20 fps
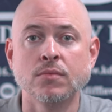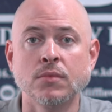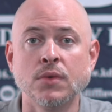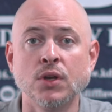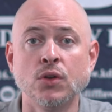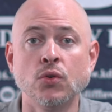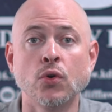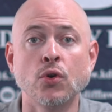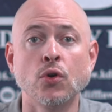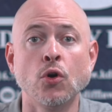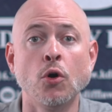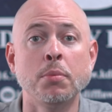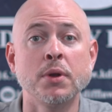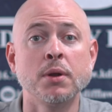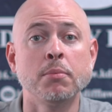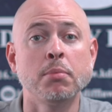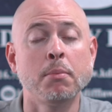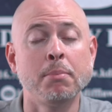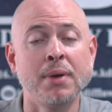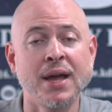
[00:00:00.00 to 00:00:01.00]
in order to open
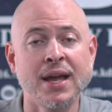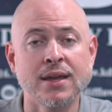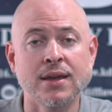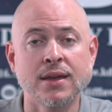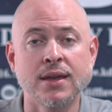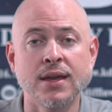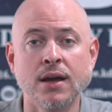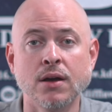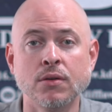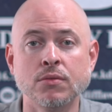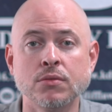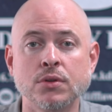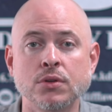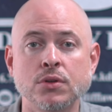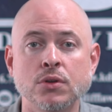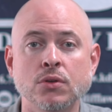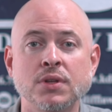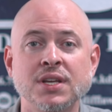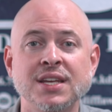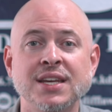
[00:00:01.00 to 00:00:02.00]
up a bank account,
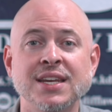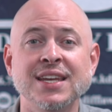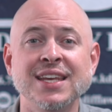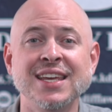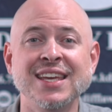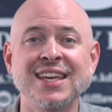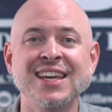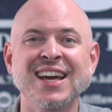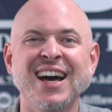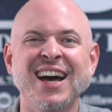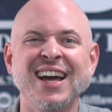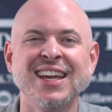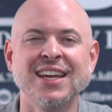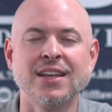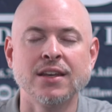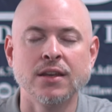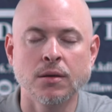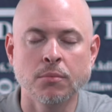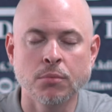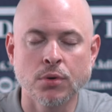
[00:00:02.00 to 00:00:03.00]
you'll need an
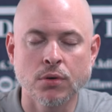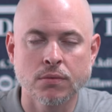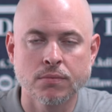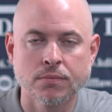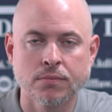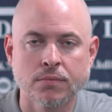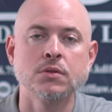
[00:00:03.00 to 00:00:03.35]
EIN number.